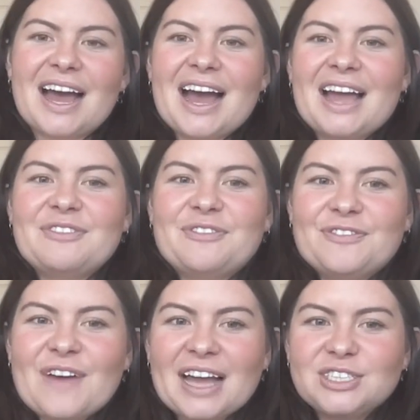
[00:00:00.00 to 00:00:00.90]

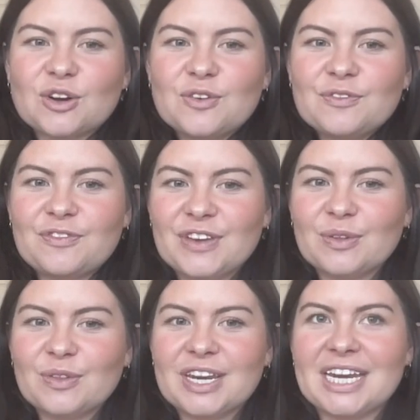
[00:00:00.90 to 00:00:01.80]
I don't
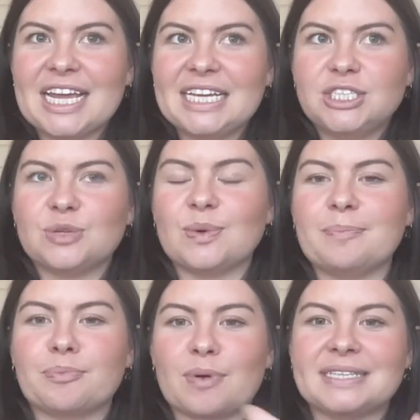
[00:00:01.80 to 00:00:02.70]
feel the need to
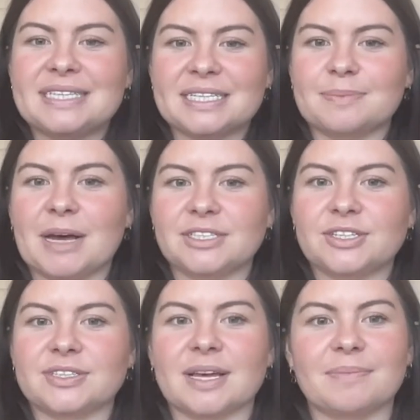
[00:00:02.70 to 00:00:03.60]
impress as
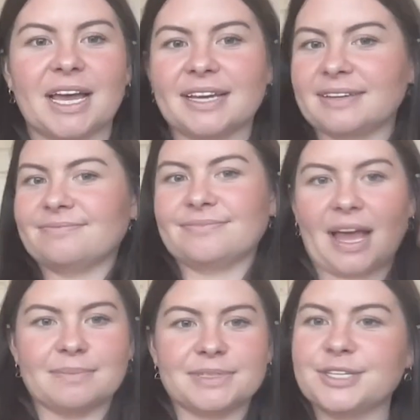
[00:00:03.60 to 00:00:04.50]
much because I'm like,
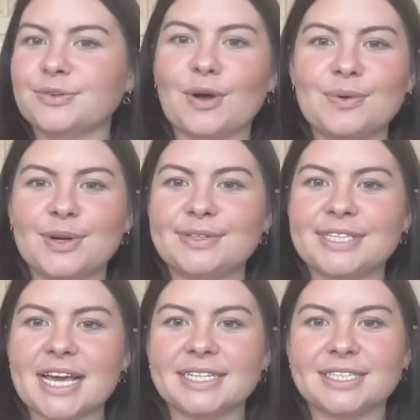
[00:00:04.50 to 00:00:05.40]
I'm still going on
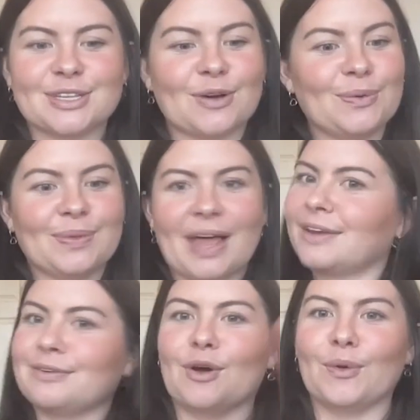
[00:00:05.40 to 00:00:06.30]
dates. So,
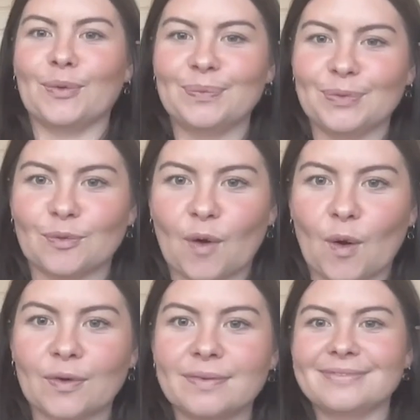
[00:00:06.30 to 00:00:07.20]
like, no, you're
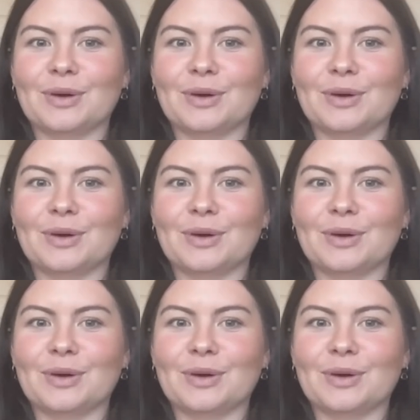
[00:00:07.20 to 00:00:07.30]
wrong.